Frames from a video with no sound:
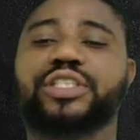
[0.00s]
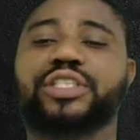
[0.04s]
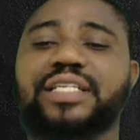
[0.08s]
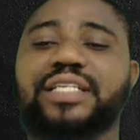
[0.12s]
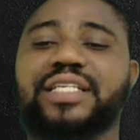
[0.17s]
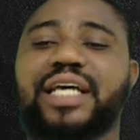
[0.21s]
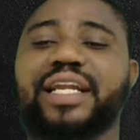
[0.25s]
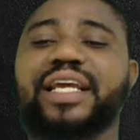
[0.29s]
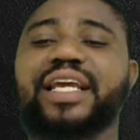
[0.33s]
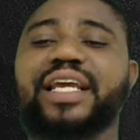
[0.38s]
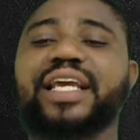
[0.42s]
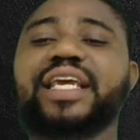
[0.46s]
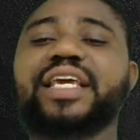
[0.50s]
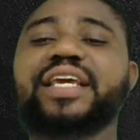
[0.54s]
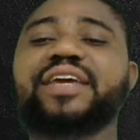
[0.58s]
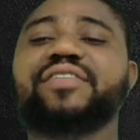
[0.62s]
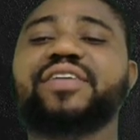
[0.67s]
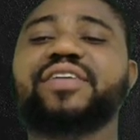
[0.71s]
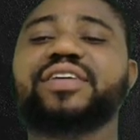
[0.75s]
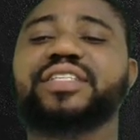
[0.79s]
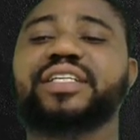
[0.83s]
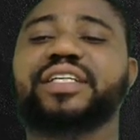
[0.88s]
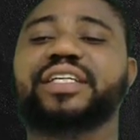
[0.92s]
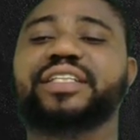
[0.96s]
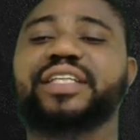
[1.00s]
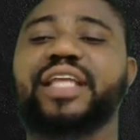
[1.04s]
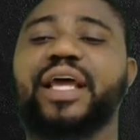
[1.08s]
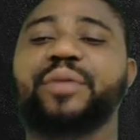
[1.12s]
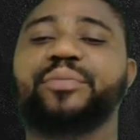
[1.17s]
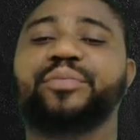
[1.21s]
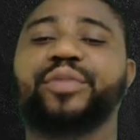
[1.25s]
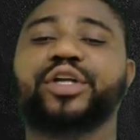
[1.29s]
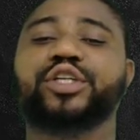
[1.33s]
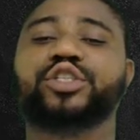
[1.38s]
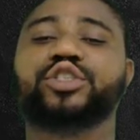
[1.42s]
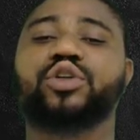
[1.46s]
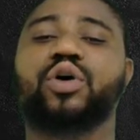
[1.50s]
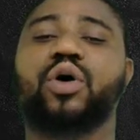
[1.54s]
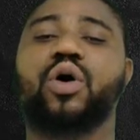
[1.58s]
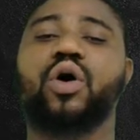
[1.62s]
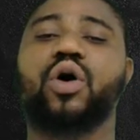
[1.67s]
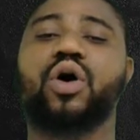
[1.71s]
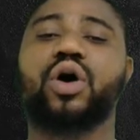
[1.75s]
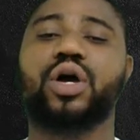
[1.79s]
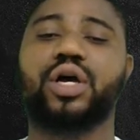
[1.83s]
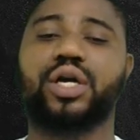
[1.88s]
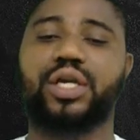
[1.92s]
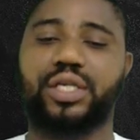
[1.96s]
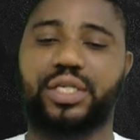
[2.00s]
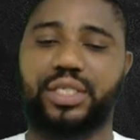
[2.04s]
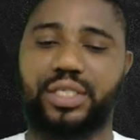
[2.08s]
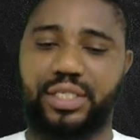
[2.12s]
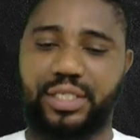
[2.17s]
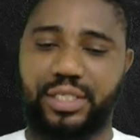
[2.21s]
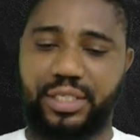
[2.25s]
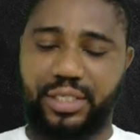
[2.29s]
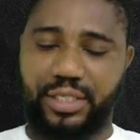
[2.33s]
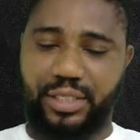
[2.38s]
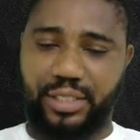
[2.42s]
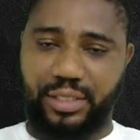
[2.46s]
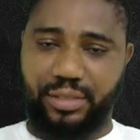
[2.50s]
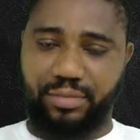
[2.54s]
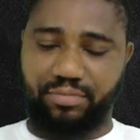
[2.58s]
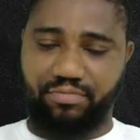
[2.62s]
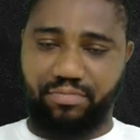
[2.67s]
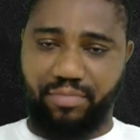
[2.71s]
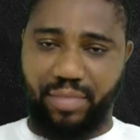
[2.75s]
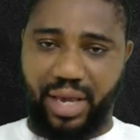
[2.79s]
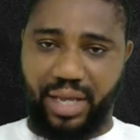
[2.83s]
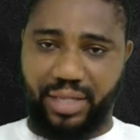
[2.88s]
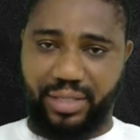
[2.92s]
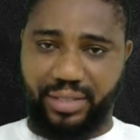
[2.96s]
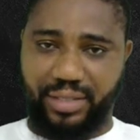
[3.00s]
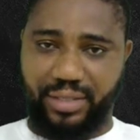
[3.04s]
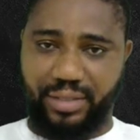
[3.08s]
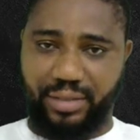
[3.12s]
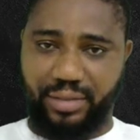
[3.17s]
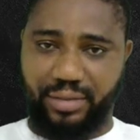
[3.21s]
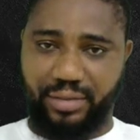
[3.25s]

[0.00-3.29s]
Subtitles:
as an increase in temperature is met.